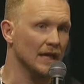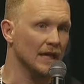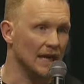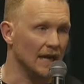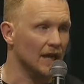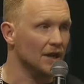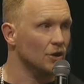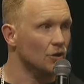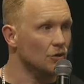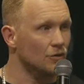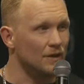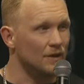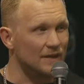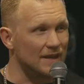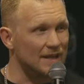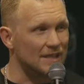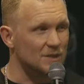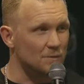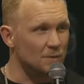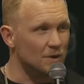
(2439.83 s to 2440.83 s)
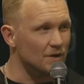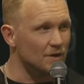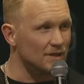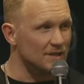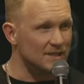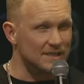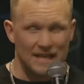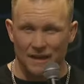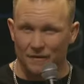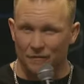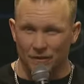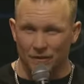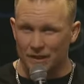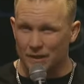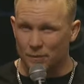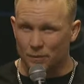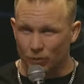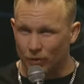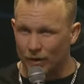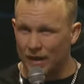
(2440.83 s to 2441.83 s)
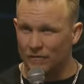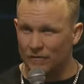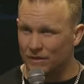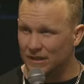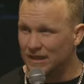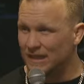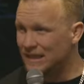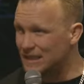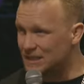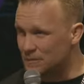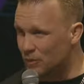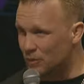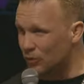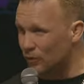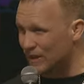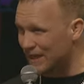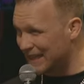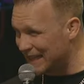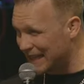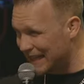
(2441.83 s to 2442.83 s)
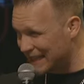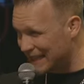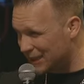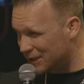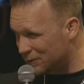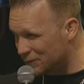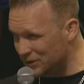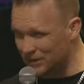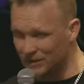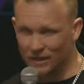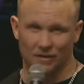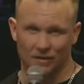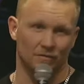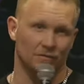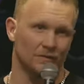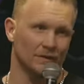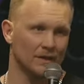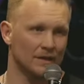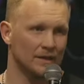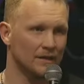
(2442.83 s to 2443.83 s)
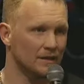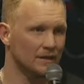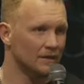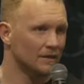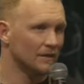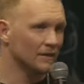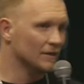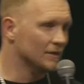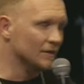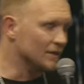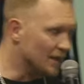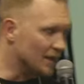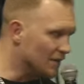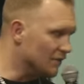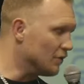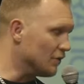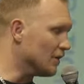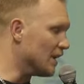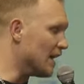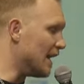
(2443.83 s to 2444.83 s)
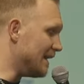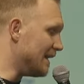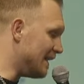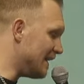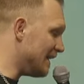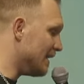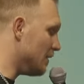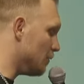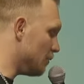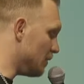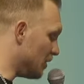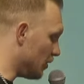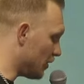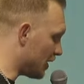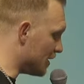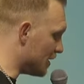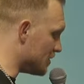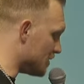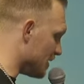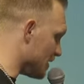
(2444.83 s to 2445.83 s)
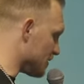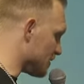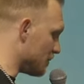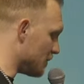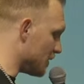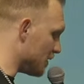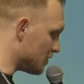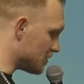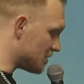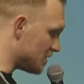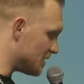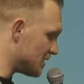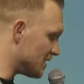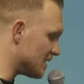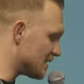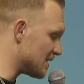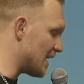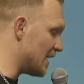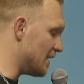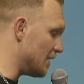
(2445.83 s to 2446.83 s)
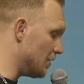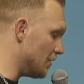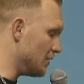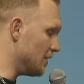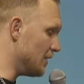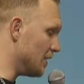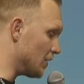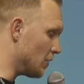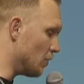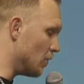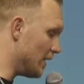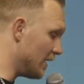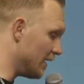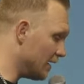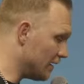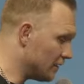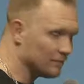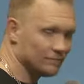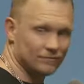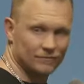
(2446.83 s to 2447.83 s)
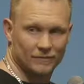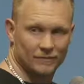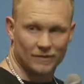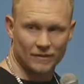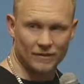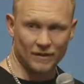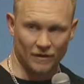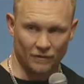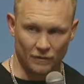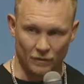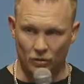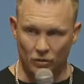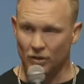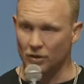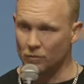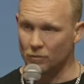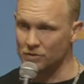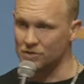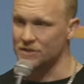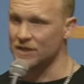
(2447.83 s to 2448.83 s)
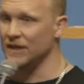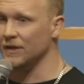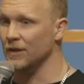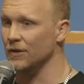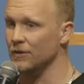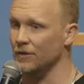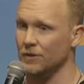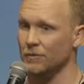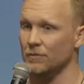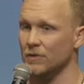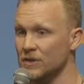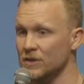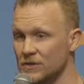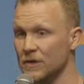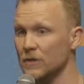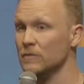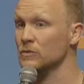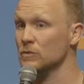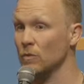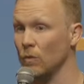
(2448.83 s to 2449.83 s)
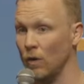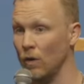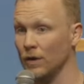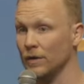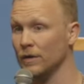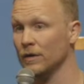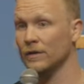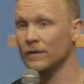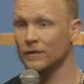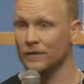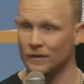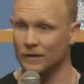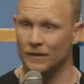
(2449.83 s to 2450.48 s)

And I know that that spirit is definitely prevalent. It's marine kingdom stuff. To give you an idea, we look at Jezebel. She's the Sidonian queen. If you look at where Sidonia was, there was water.